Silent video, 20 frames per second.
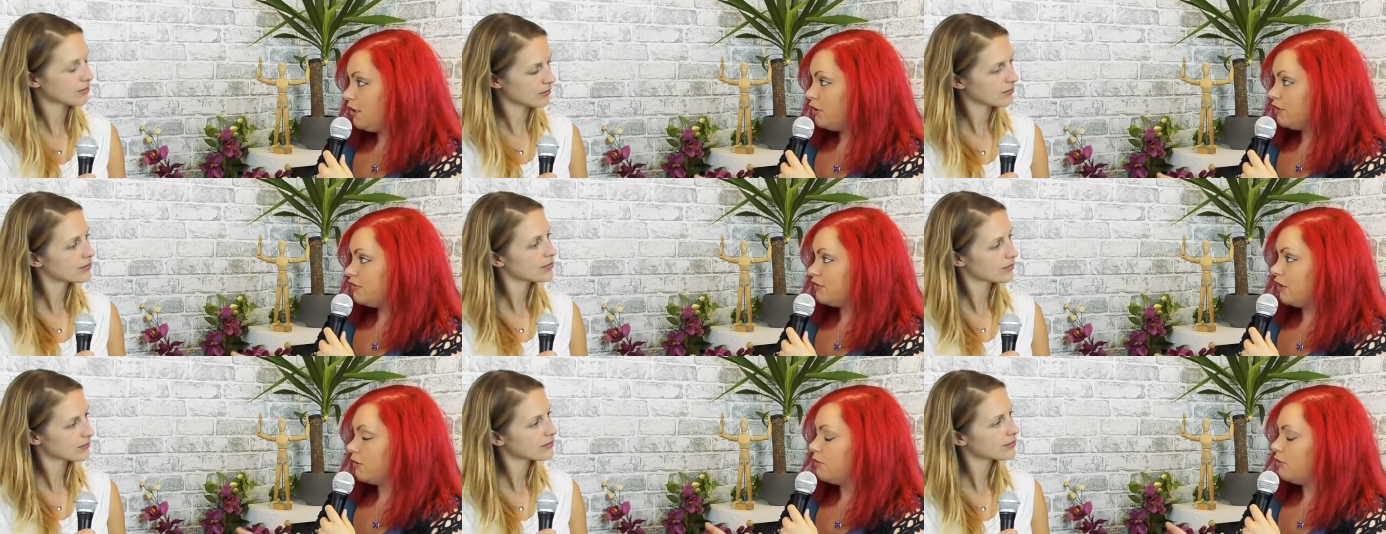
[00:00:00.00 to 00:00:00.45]

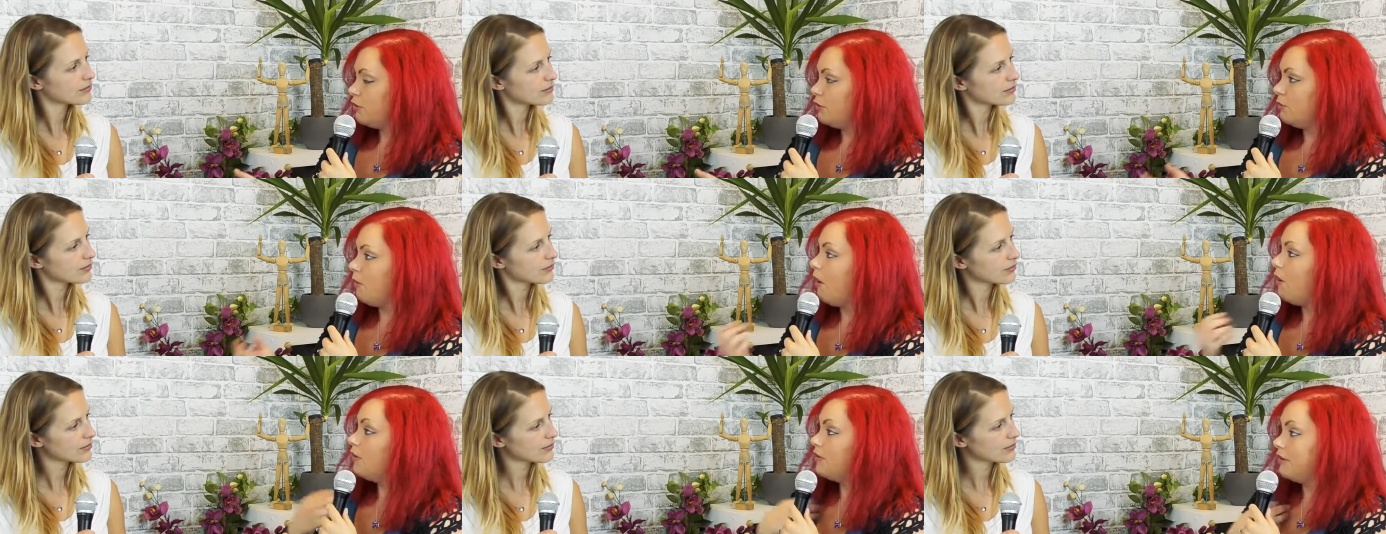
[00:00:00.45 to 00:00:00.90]
Speaker 1: so
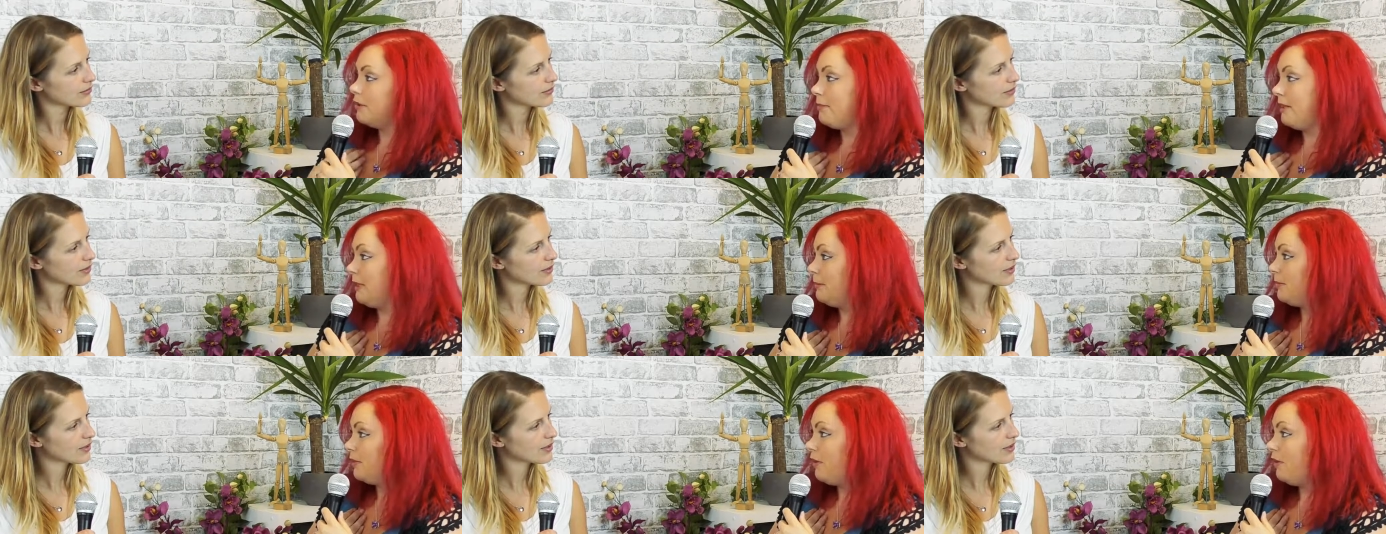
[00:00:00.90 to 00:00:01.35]
who aren't the
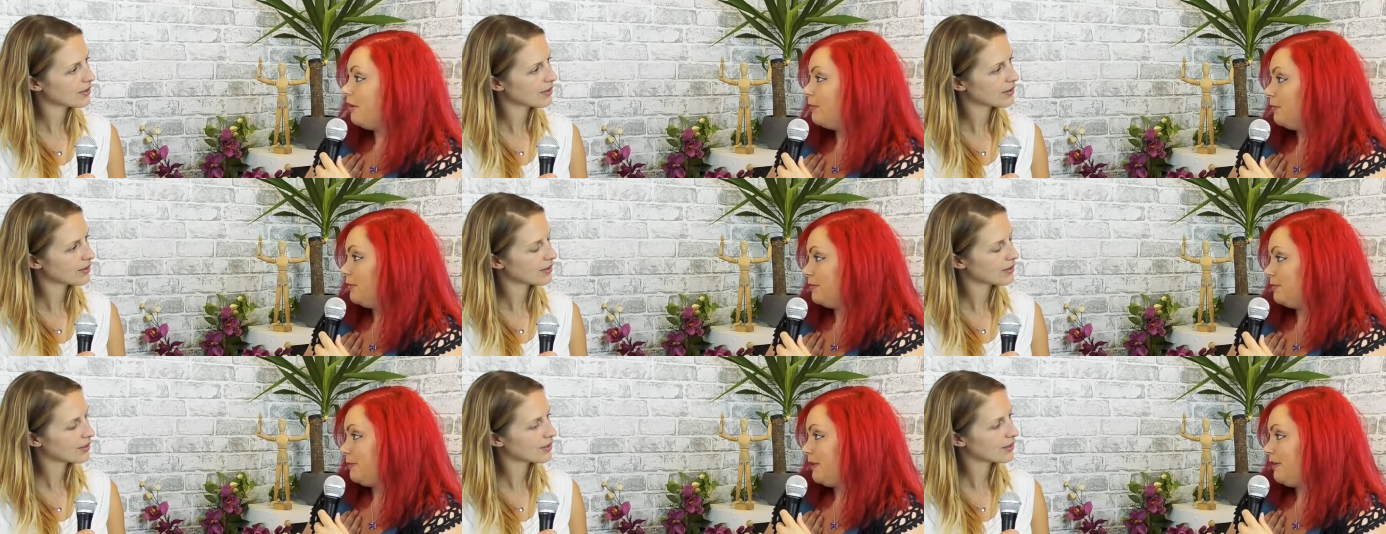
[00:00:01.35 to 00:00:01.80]
people I
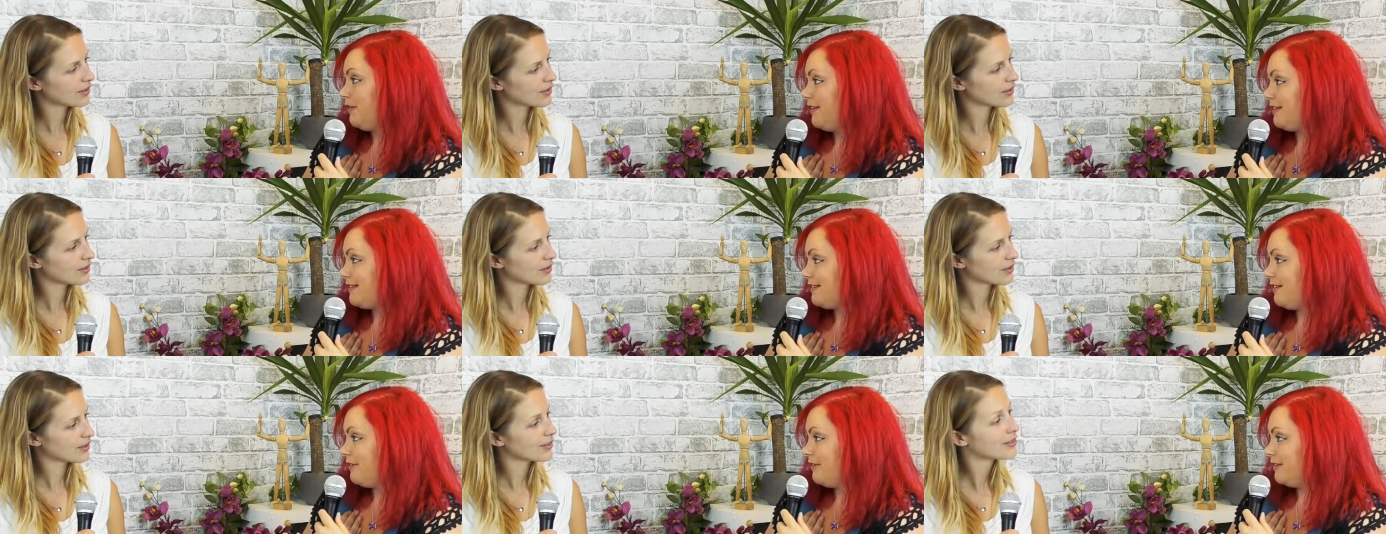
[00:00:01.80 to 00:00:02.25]
was when I
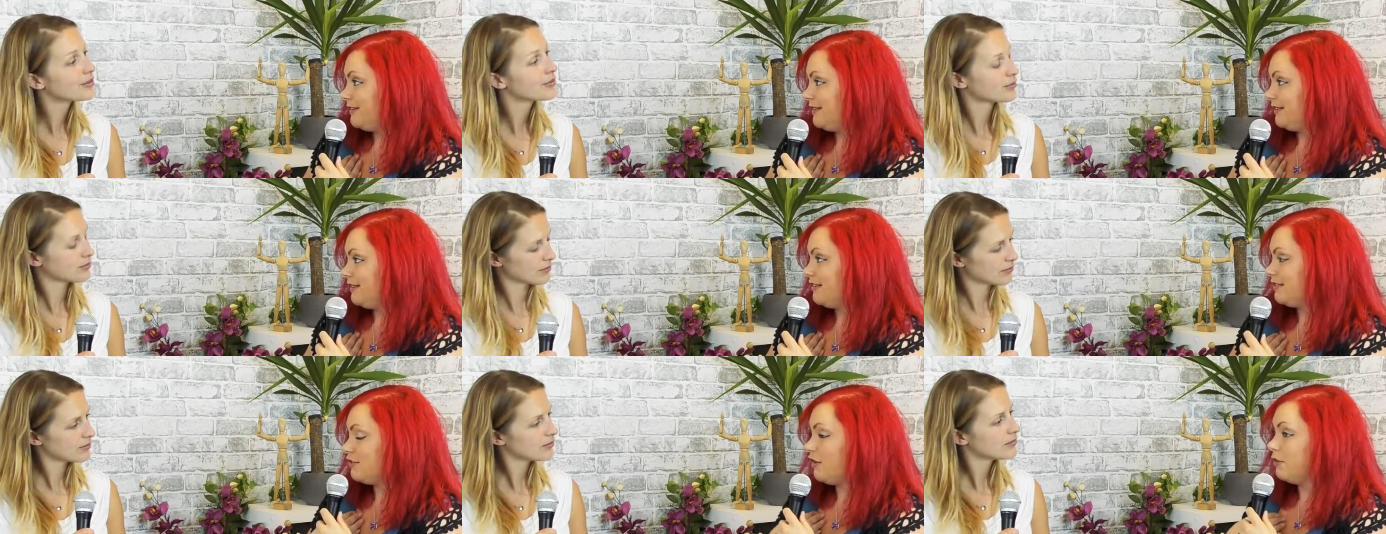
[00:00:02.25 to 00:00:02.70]
started
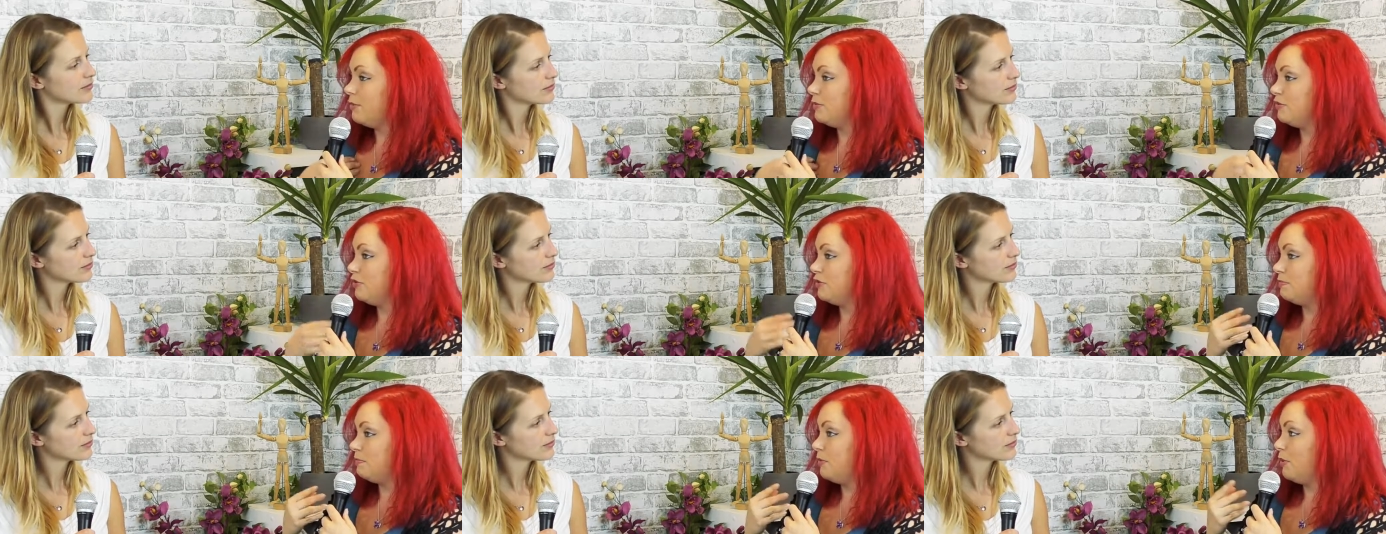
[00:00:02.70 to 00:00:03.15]
because I was
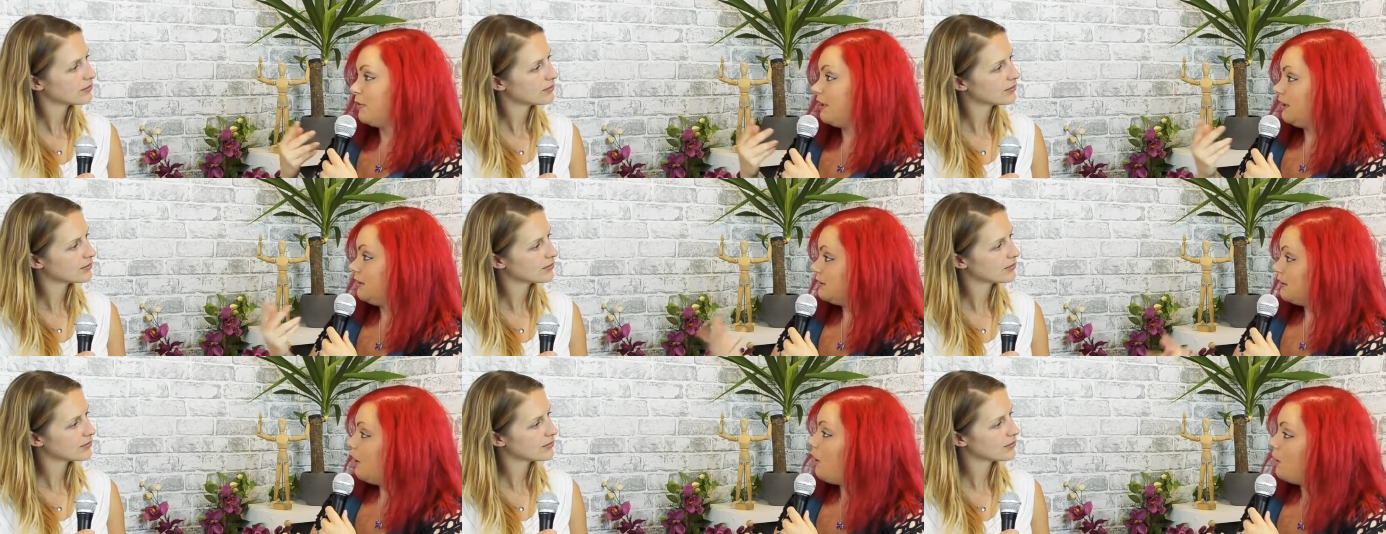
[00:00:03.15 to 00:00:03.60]
just
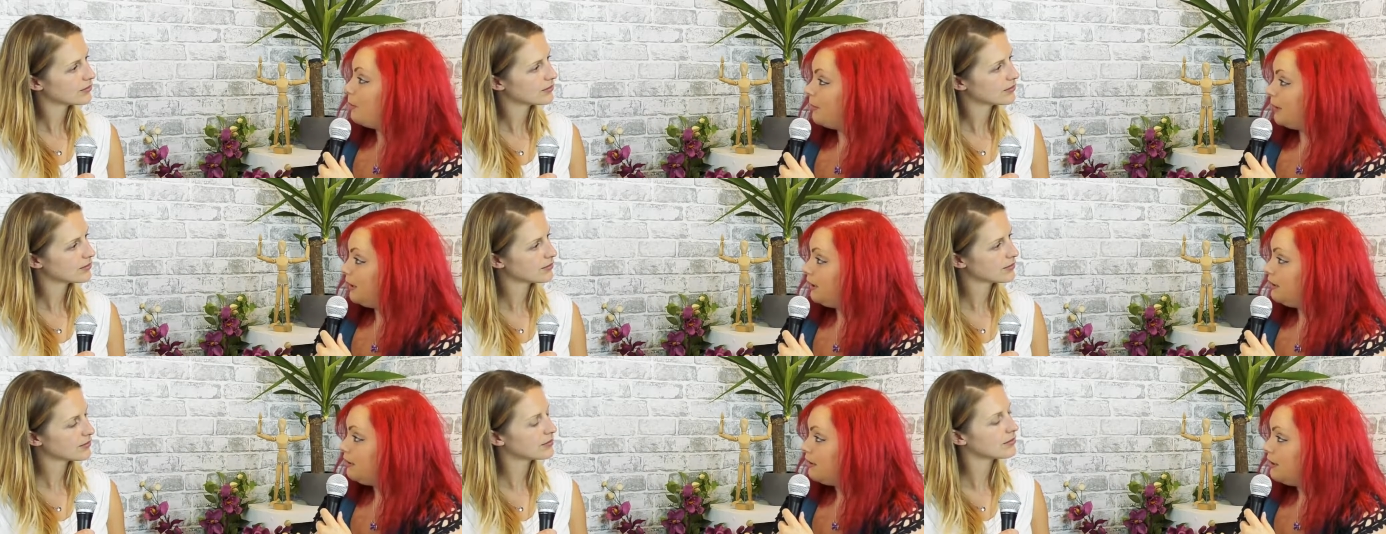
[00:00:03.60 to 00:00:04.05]
blogging as a
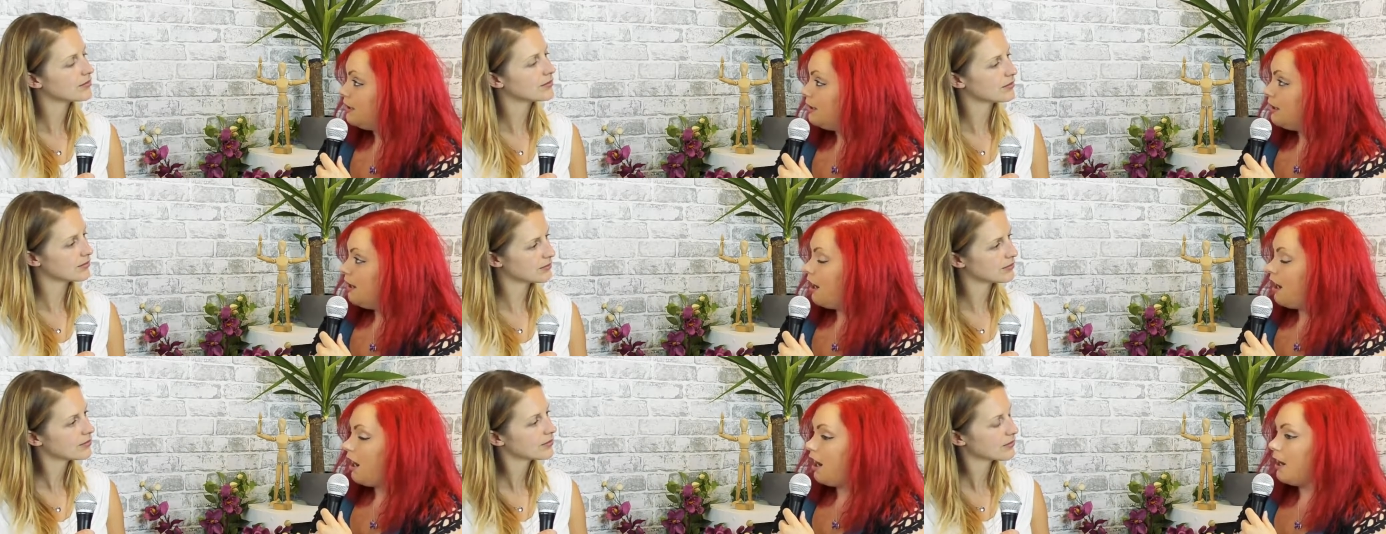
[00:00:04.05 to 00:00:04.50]
hobby. Mm-hmm.
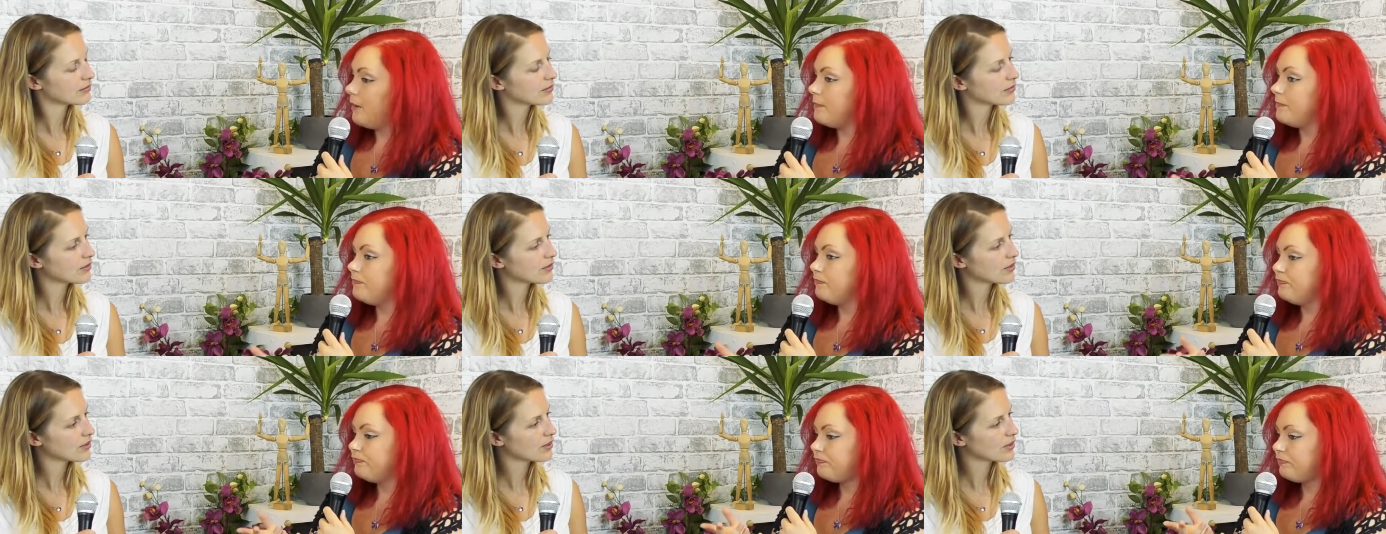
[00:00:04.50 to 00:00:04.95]

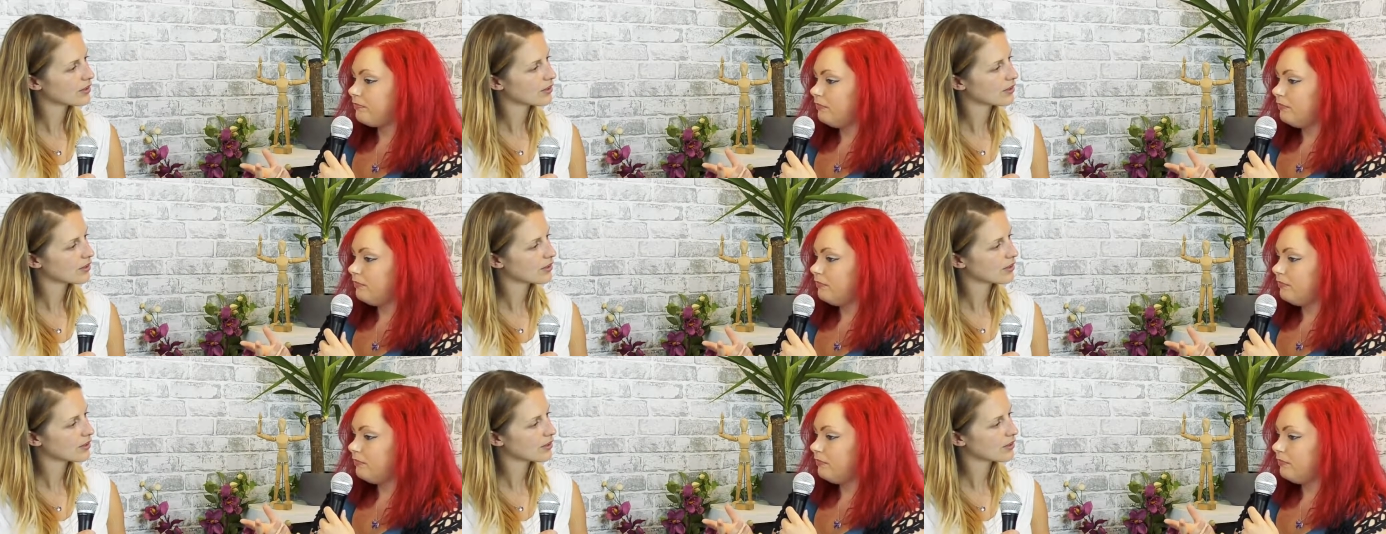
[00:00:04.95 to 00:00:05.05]
Um,